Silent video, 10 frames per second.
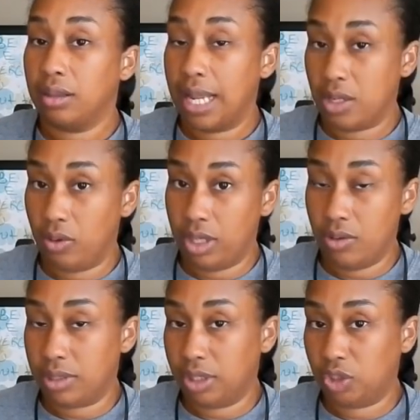that you can
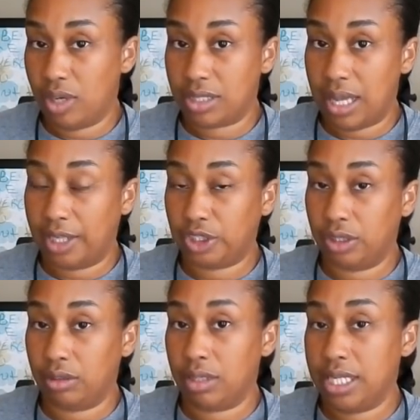use in this
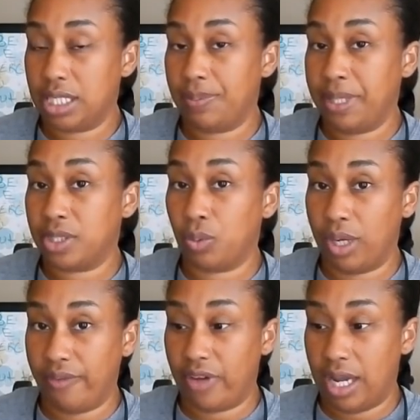transaction is spend
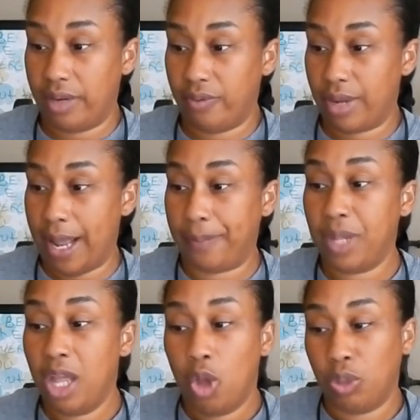$25, okay?
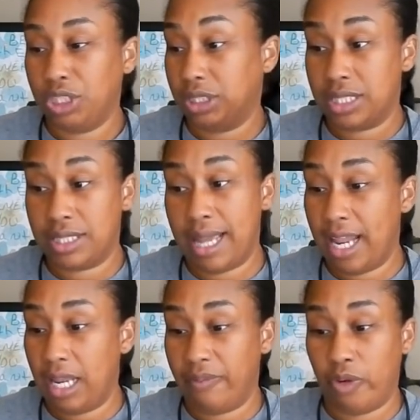Which is the
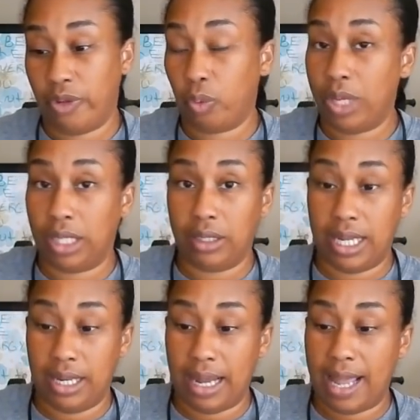same for the
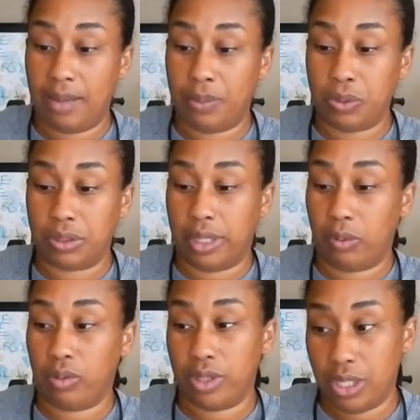weekly in-app booster
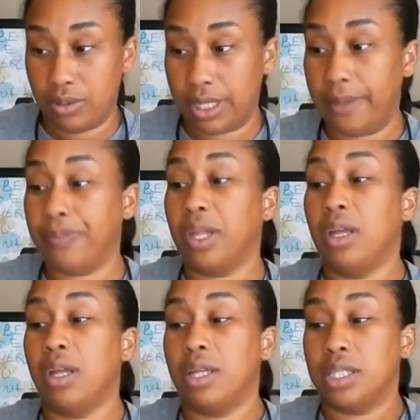that we're using.
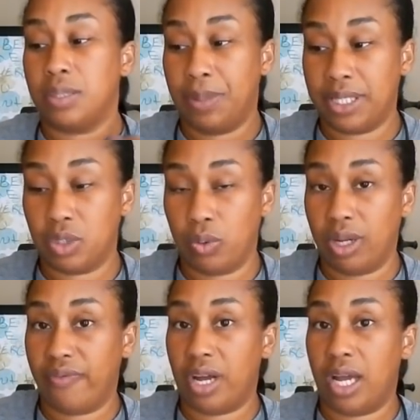Spend
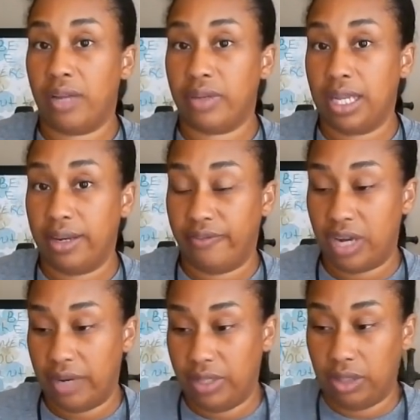$25, get
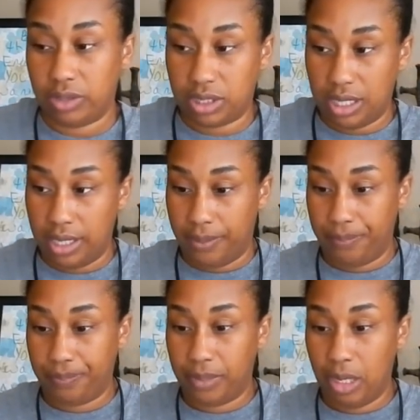$5
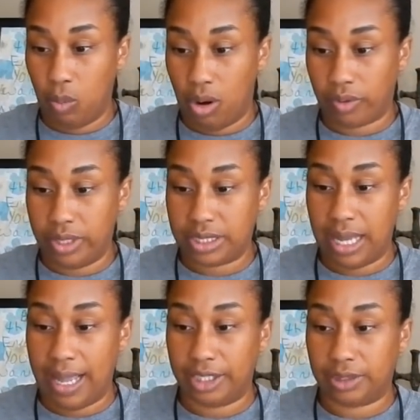in Walgreens
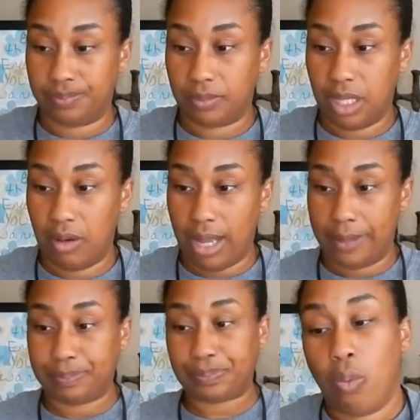cash.
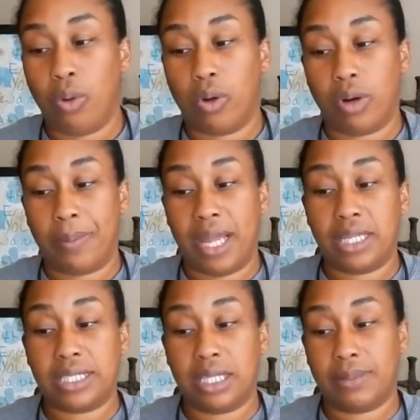Okay, we're going to be at
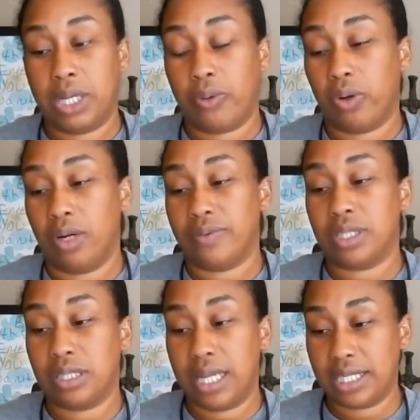a subtotal of
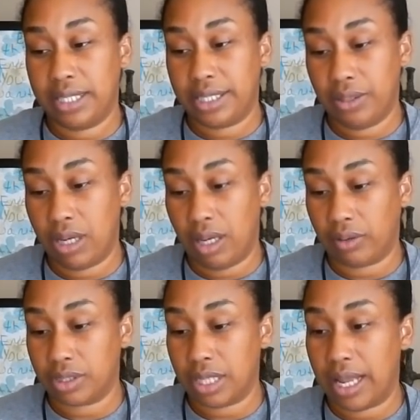
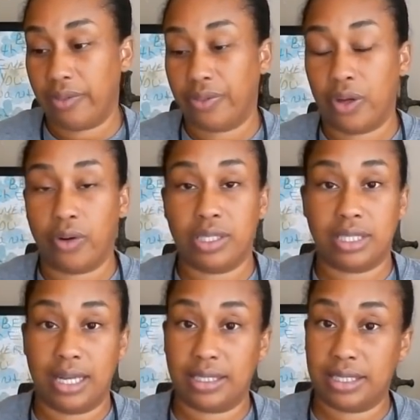
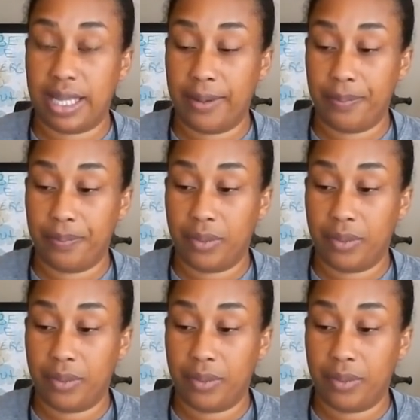$62.36